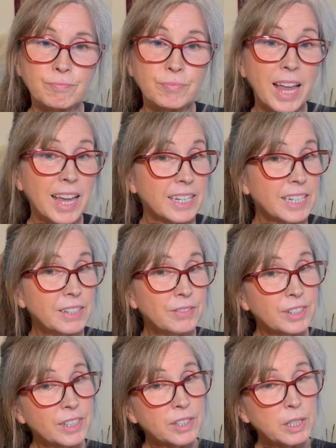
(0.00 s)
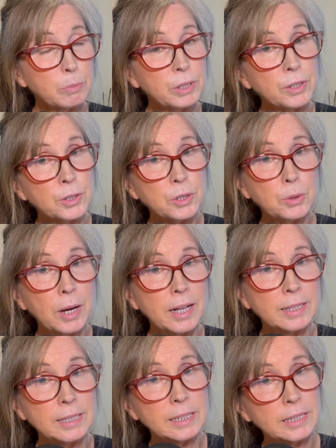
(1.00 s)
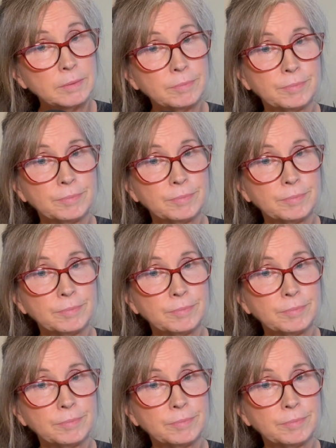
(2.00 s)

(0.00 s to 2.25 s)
And even in spirituality,